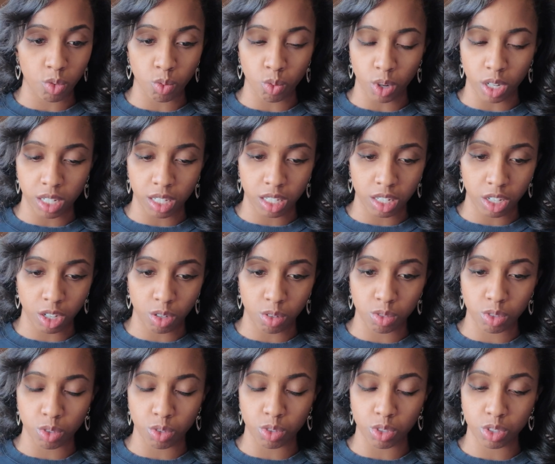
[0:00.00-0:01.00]
runny
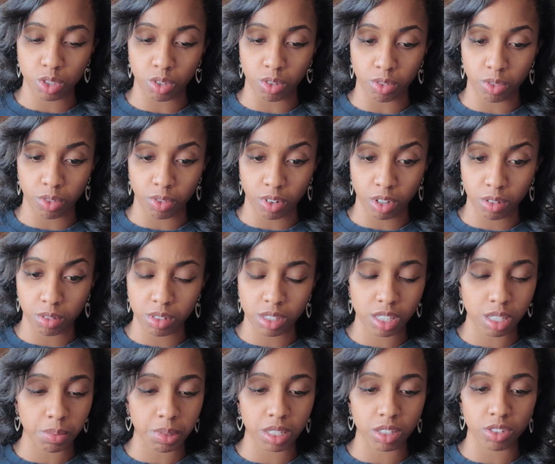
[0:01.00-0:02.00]
nose or sore throat,
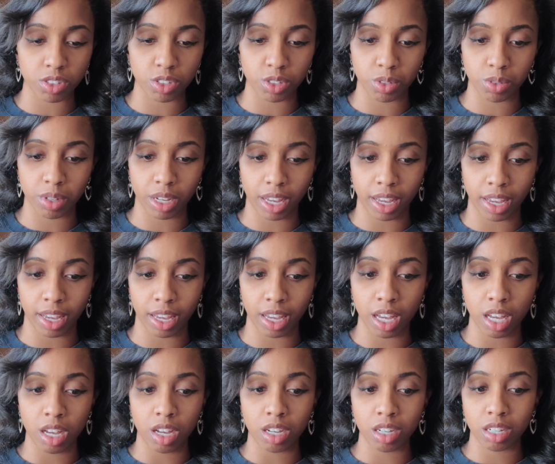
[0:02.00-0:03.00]
similar to a
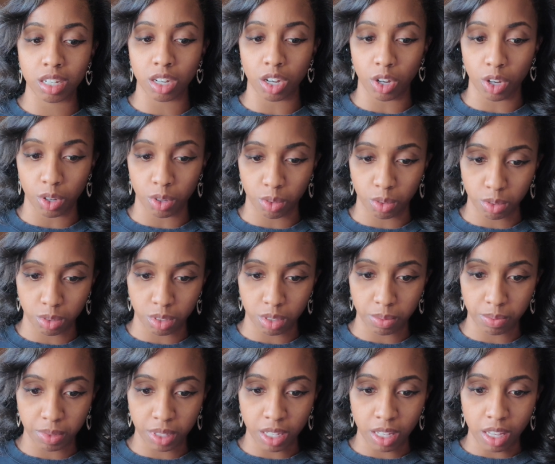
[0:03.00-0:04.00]
cold.
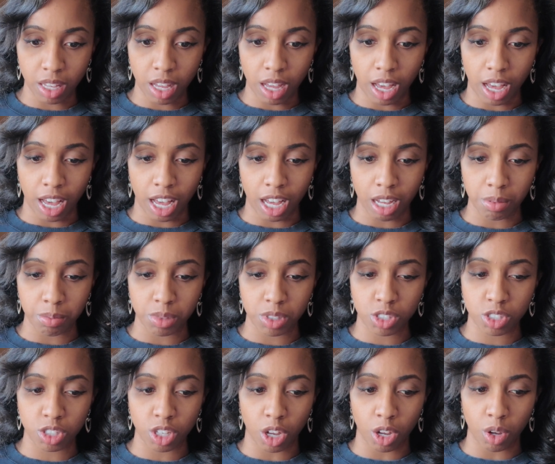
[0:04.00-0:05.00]

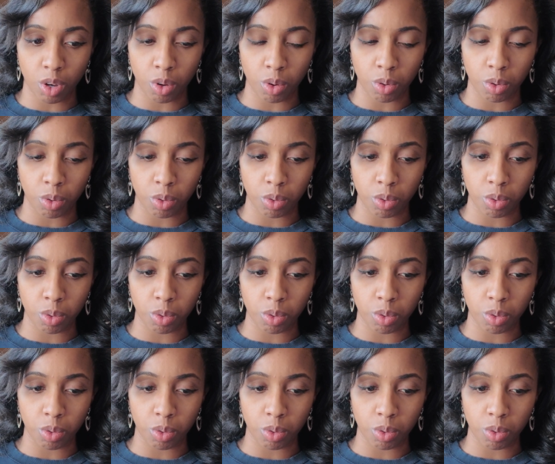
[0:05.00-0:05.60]
So